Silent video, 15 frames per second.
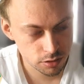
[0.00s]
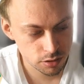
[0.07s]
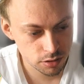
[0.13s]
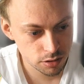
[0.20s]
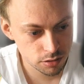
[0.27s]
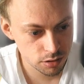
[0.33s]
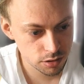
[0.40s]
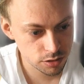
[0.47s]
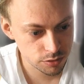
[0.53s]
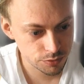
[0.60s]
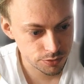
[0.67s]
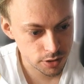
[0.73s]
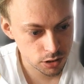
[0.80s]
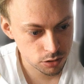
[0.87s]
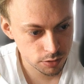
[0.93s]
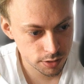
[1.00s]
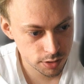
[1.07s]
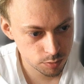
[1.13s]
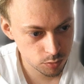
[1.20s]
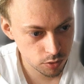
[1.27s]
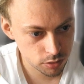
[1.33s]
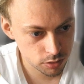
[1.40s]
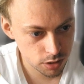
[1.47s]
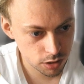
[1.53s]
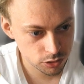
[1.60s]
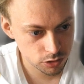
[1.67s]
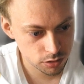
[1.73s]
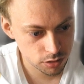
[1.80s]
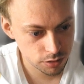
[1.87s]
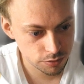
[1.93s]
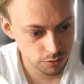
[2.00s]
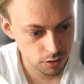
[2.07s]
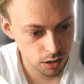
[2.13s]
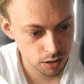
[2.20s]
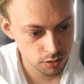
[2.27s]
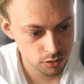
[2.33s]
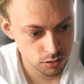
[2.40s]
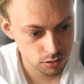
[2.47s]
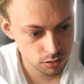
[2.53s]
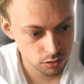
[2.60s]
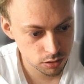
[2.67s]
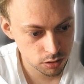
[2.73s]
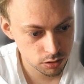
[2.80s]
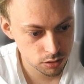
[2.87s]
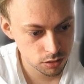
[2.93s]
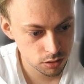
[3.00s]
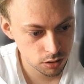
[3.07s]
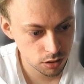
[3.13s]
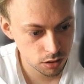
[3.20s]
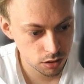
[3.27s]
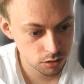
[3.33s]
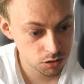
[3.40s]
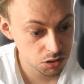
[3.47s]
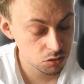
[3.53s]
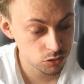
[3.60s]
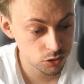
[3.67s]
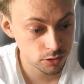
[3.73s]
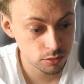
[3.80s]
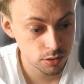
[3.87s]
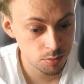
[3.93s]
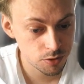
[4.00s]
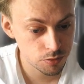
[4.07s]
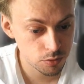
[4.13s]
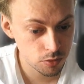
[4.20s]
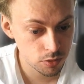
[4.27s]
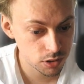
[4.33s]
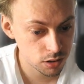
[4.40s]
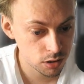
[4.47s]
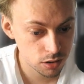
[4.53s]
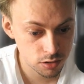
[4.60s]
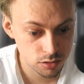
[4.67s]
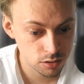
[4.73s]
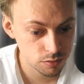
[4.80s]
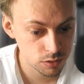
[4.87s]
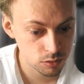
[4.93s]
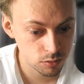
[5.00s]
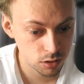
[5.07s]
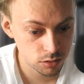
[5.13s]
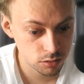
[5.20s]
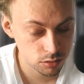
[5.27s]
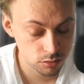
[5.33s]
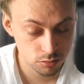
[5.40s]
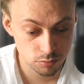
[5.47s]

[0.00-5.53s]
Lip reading: It's free to export the actual GIF files. You can also do MP4s, I guess, if you want.